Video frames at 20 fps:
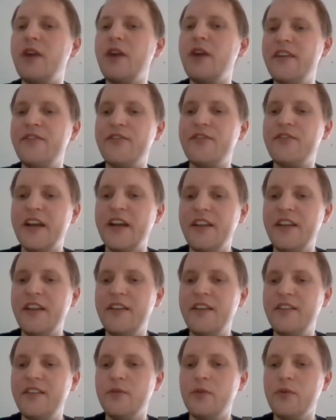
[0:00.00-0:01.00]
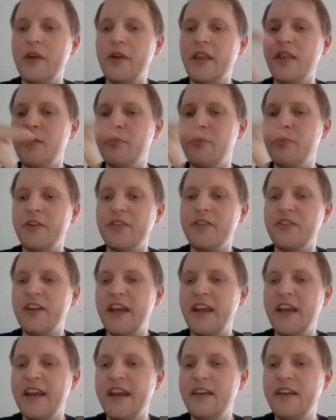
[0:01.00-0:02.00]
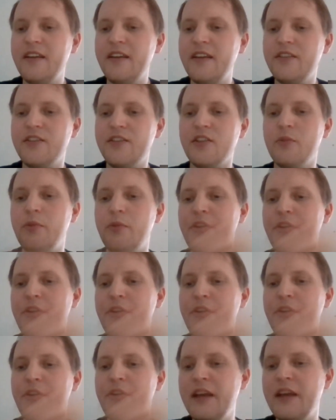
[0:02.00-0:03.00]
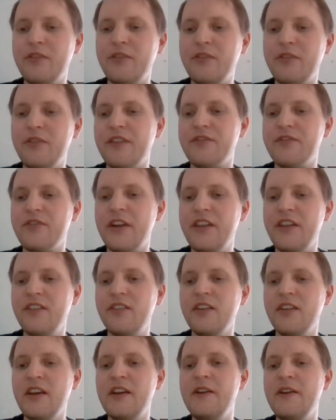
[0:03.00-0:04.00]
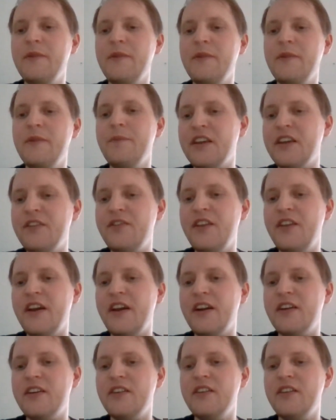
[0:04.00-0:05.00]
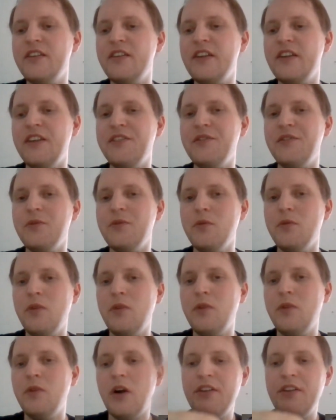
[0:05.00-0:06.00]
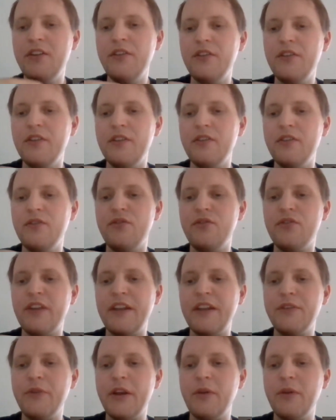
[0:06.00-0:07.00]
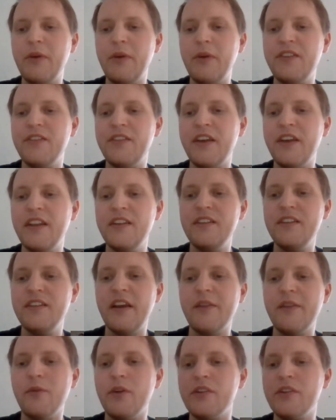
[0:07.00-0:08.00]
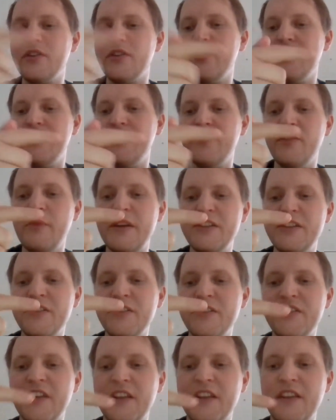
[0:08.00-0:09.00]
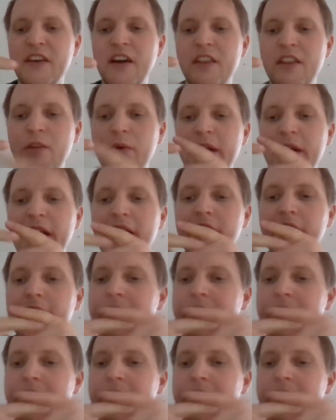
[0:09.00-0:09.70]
a friend with a person A, so person A, person B are friends if there is one friend request sent and one confirmation sent the other way.